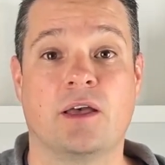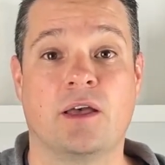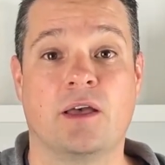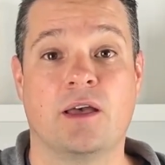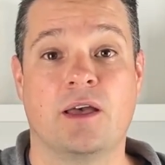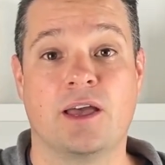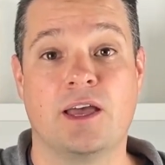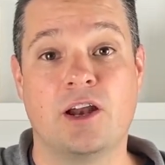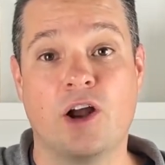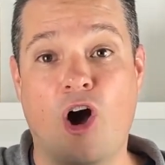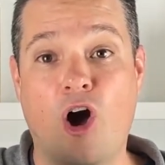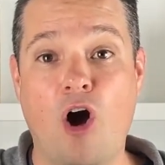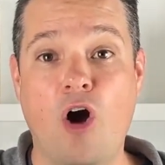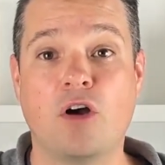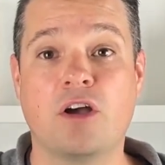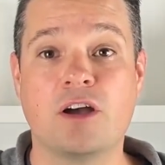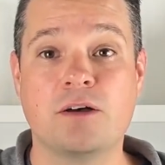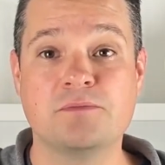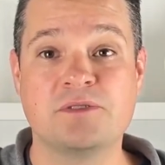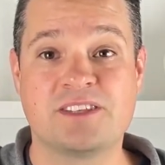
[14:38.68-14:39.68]
It all
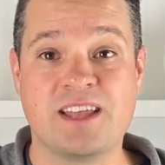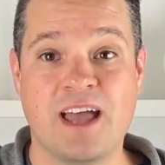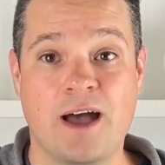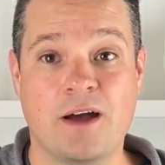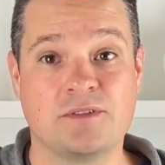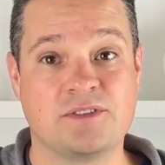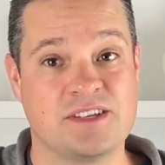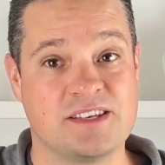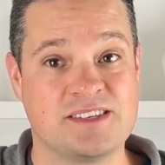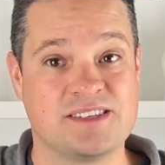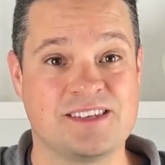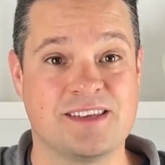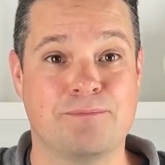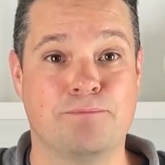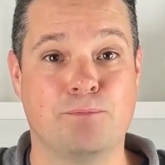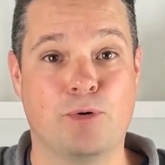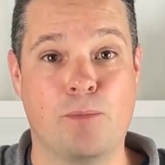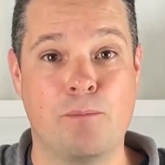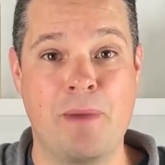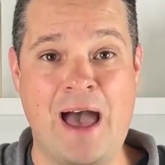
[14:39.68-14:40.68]
comes down to
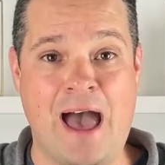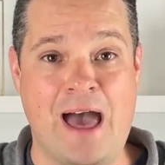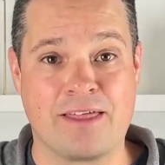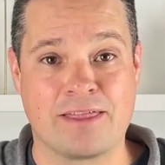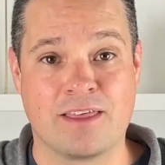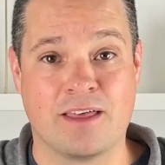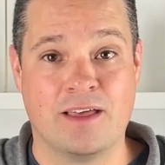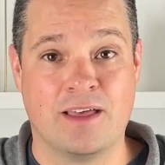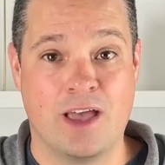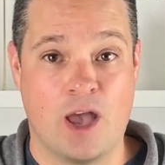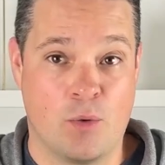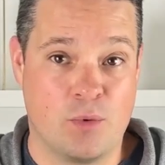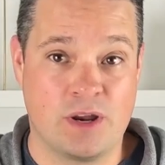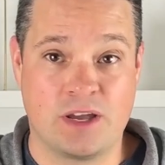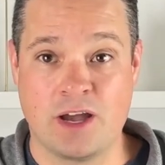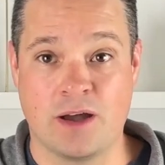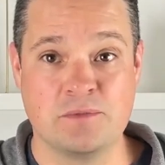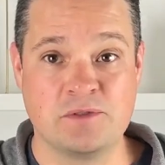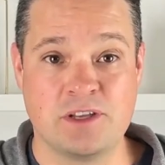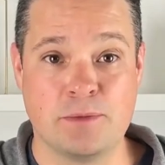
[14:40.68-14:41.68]
simple math. And when it
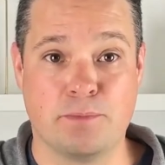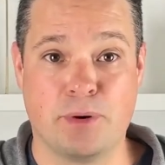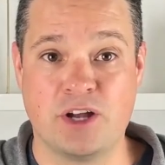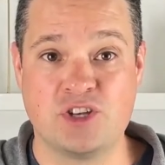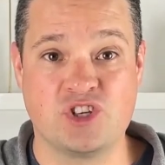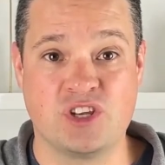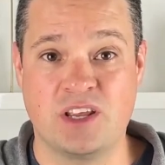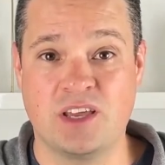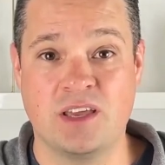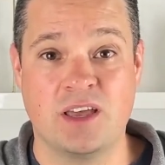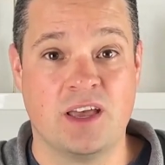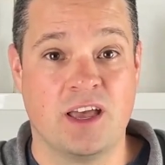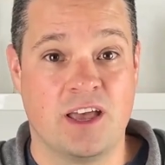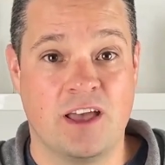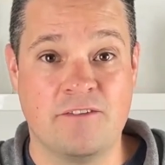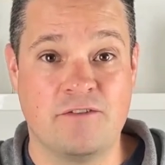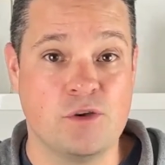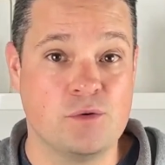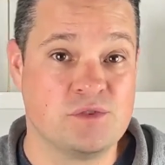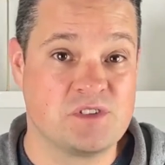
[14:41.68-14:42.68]
comes to budgeting,
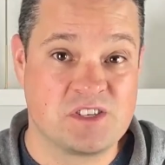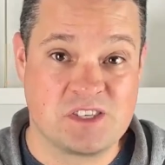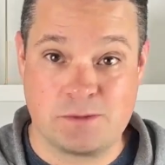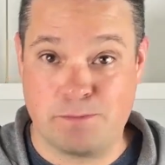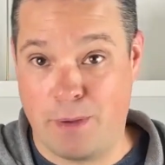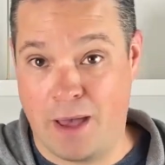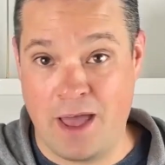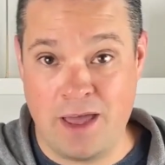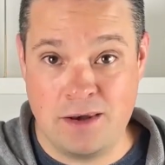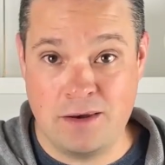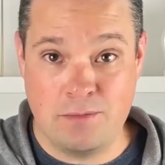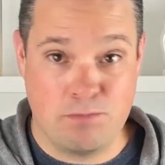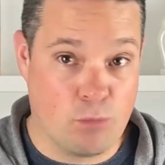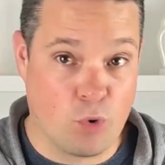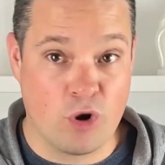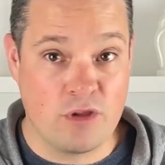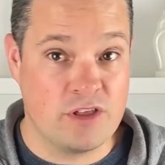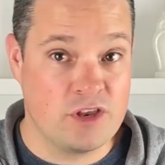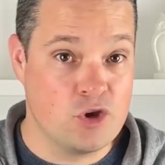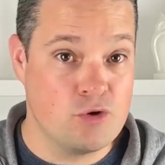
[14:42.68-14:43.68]
if you spend
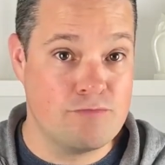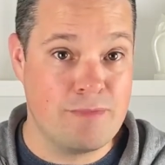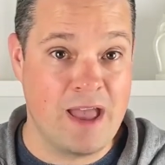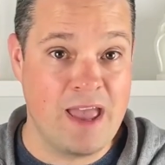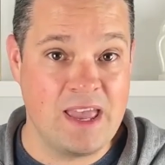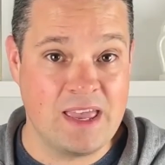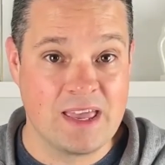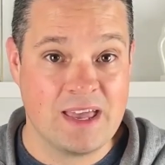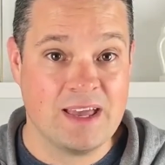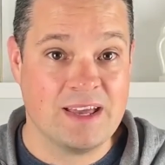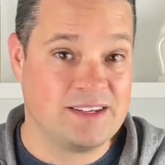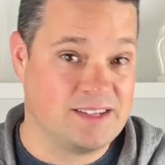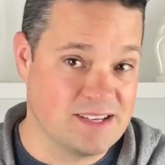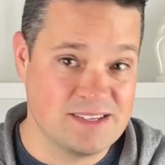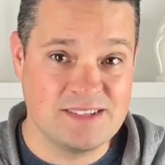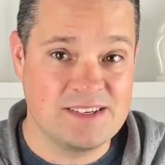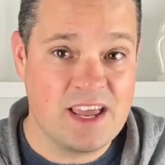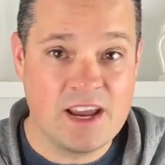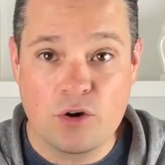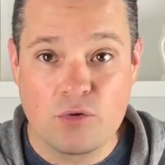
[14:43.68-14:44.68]
more than you make, it
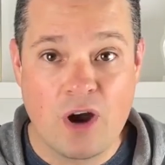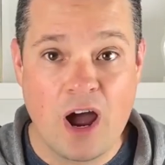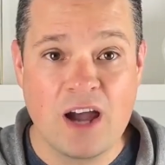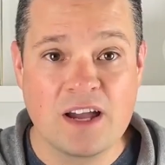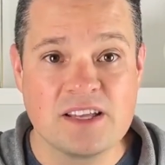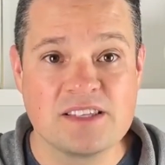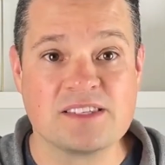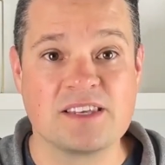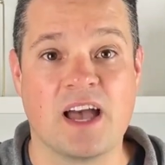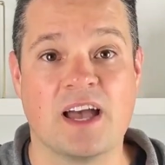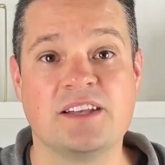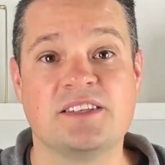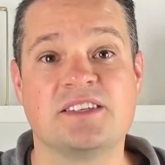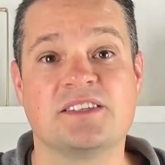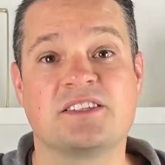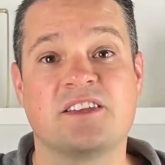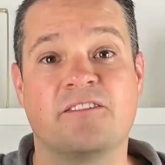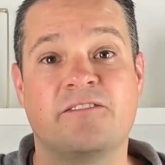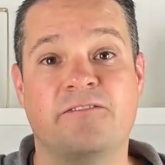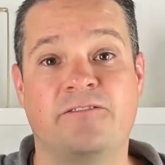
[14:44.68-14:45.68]
doesn't take a rocket
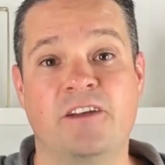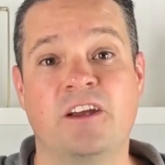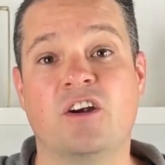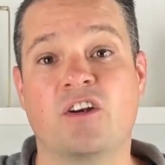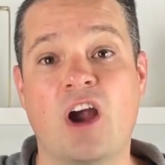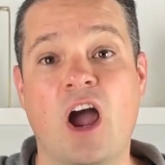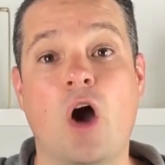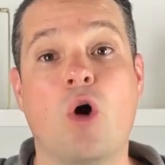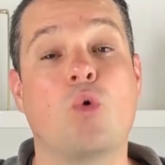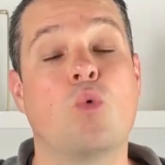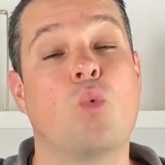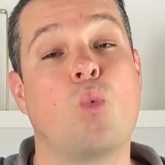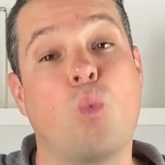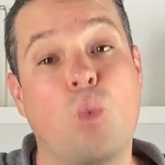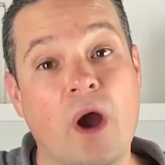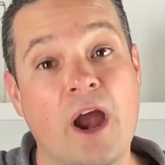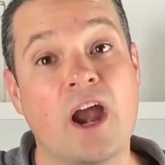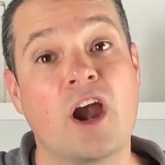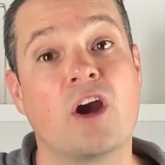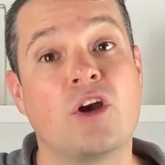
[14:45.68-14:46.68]
scientist to figure out
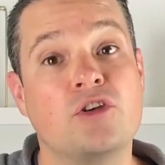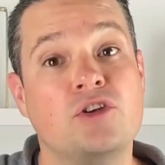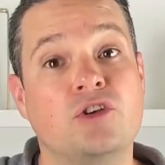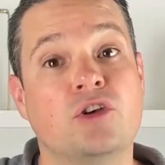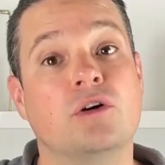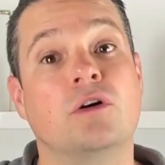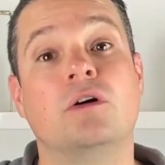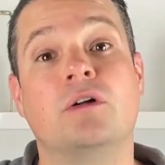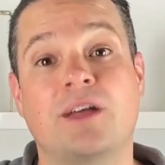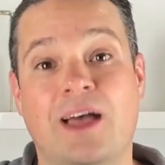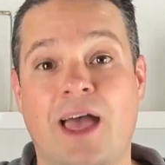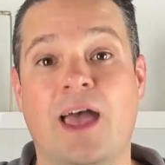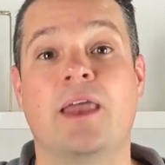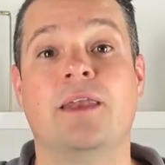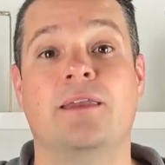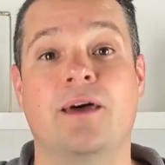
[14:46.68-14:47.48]
where you'll end